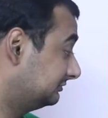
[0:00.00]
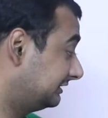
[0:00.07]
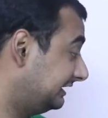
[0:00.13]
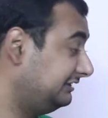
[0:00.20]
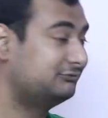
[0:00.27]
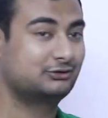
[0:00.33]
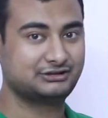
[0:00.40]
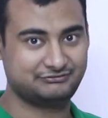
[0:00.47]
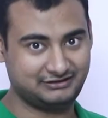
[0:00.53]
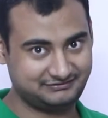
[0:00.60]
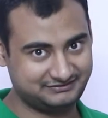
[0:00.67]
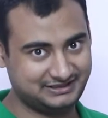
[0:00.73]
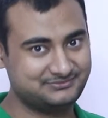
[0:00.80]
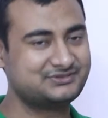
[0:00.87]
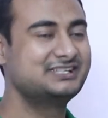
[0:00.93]

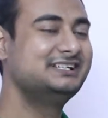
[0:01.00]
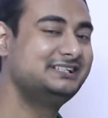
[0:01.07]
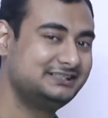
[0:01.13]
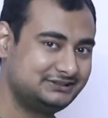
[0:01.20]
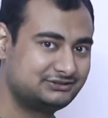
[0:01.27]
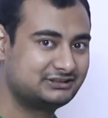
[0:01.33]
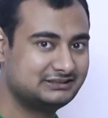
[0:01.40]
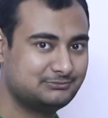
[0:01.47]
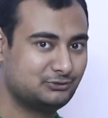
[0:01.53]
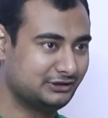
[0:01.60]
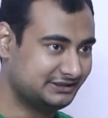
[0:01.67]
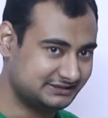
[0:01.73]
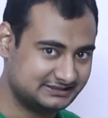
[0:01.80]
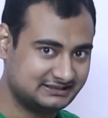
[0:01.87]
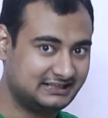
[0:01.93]
345 times you get the
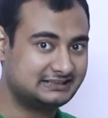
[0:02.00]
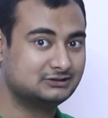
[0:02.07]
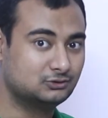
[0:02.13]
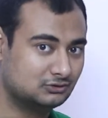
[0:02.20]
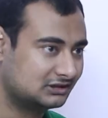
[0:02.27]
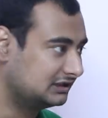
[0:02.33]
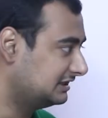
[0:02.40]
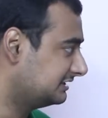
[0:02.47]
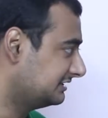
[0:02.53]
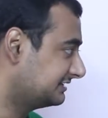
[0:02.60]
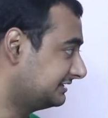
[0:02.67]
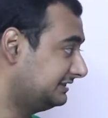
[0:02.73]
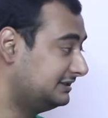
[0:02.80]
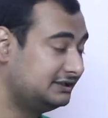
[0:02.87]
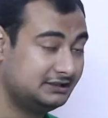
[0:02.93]
point it's like lower
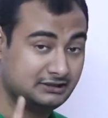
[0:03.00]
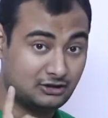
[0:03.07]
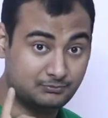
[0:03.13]
latency